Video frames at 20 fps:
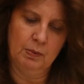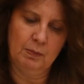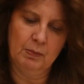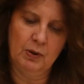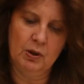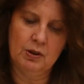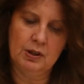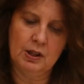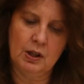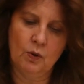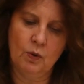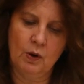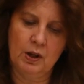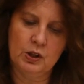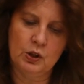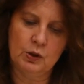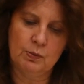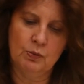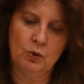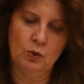but because they're quite
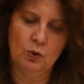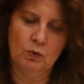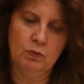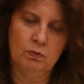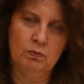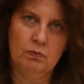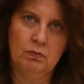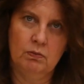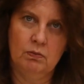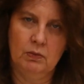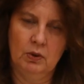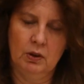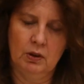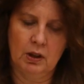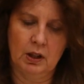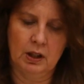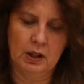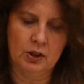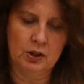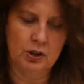small, you
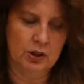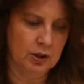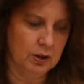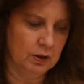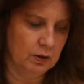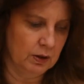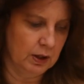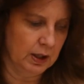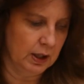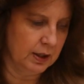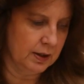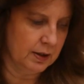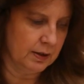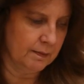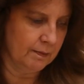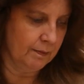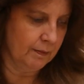can actually do these.